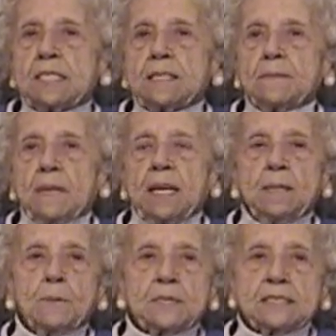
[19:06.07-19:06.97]
He
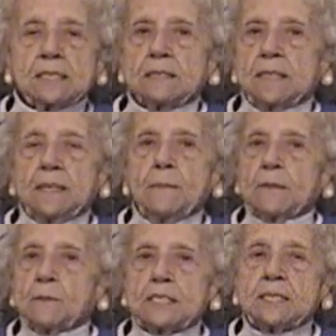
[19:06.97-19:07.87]
was
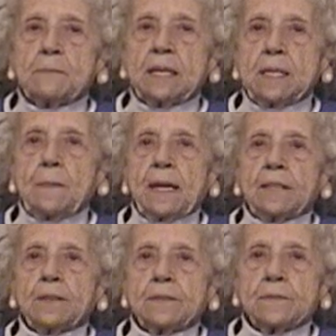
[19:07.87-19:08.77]
a
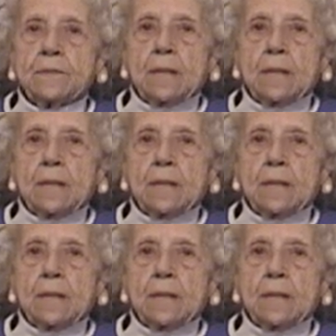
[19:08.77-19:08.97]
moneymaker,